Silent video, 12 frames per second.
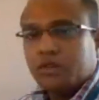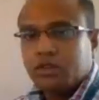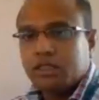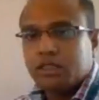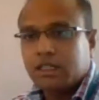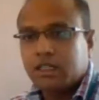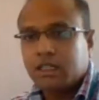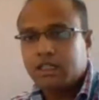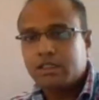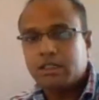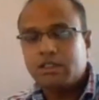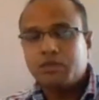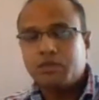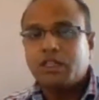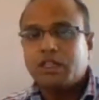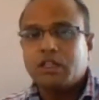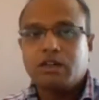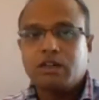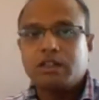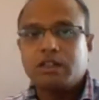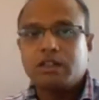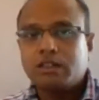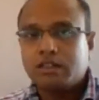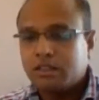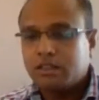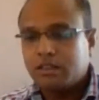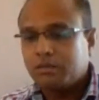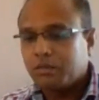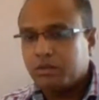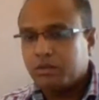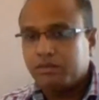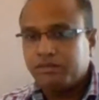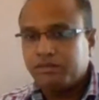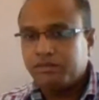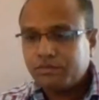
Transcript: So these are the constraints we need to give on this problem.